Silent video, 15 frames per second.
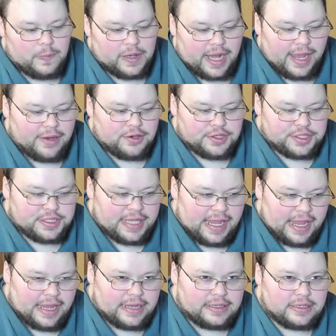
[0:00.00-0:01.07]
But I
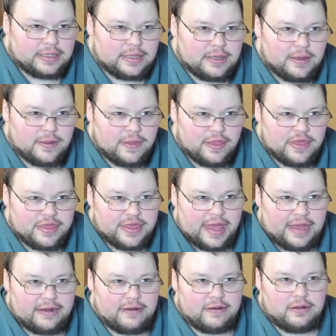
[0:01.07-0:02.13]
understand
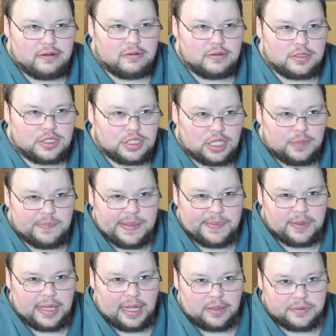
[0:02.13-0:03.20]
that some
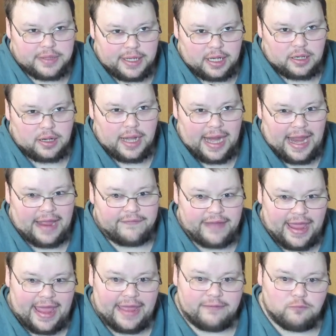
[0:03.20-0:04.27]
people out there have
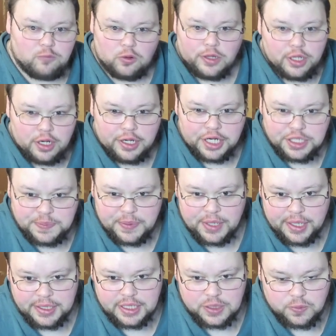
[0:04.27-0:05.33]
had really good
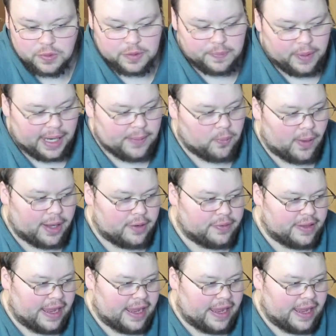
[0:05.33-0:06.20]
experiences with Pipewire.